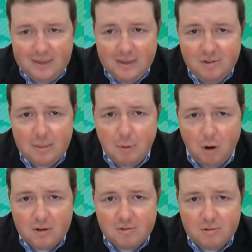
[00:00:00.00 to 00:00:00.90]
St.
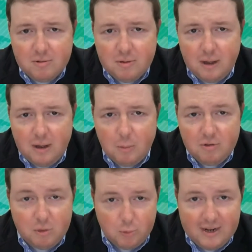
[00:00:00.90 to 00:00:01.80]
Bart's uh,
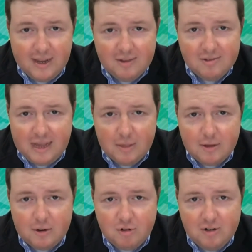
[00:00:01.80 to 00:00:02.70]
was three days. Now
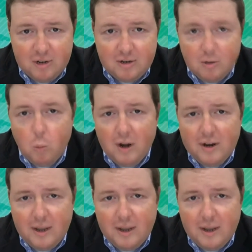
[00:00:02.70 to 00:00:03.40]
they're changing it to one